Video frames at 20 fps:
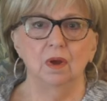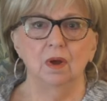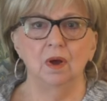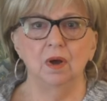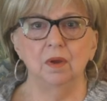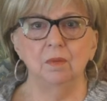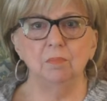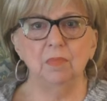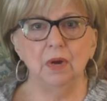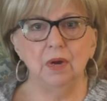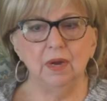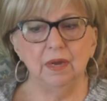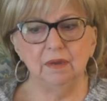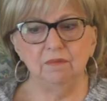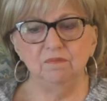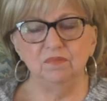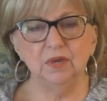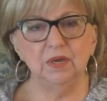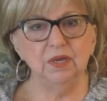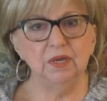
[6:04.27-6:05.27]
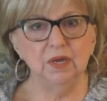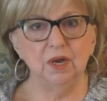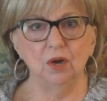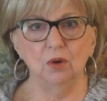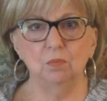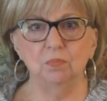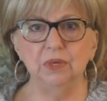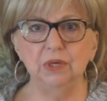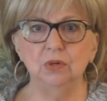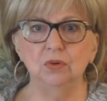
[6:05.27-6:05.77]
on my
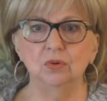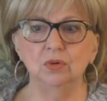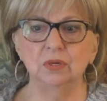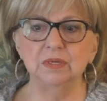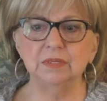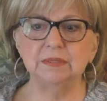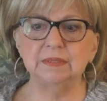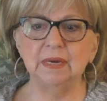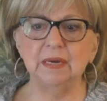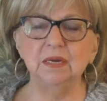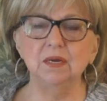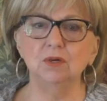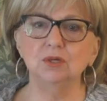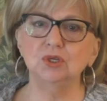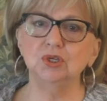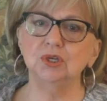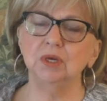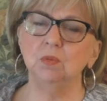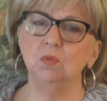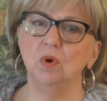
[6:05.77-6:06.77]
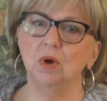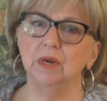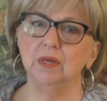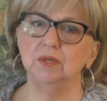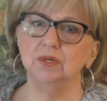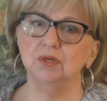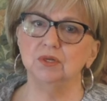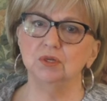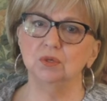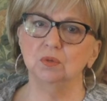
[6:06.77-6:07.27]
video, because I know she
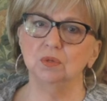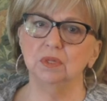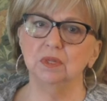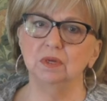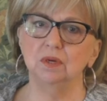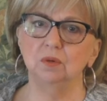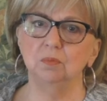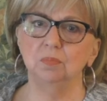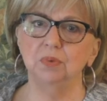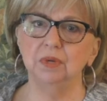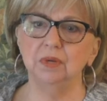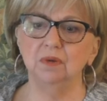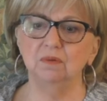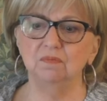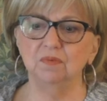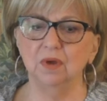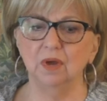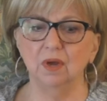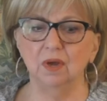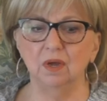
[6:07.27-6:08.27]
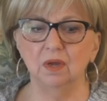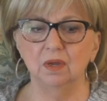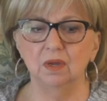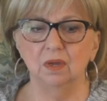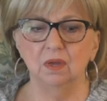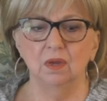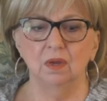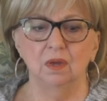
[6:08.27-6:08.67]
wanted to do a little bit of a